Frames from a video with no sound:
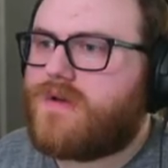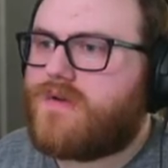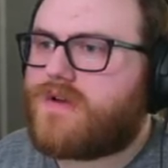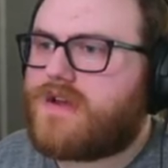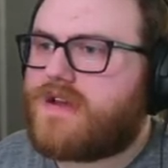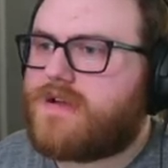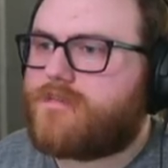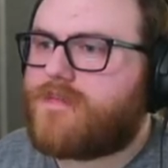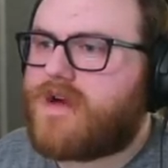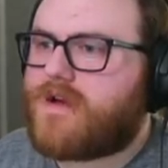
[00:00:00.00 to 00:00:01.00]
Can I get
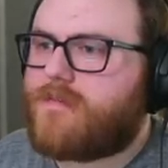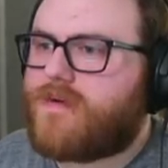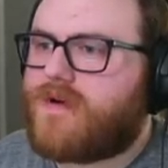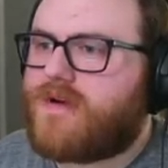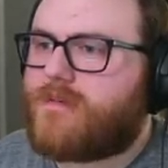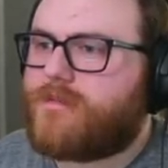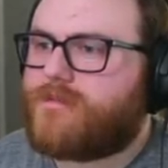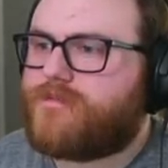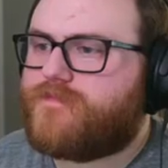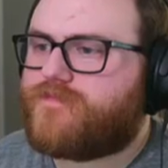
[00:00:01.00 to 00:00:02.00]
back up, um,
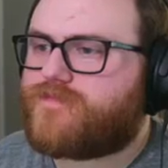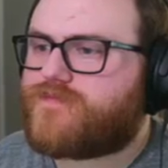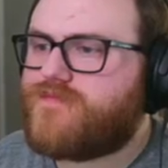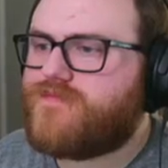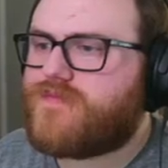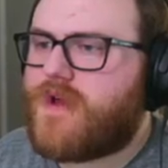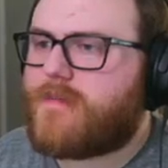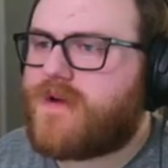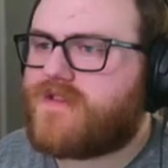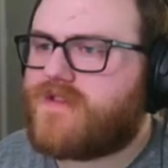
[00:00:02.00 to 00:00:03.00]
up
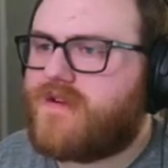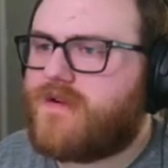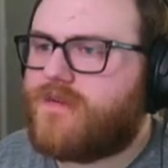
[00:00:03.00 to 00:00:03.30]
on this hill?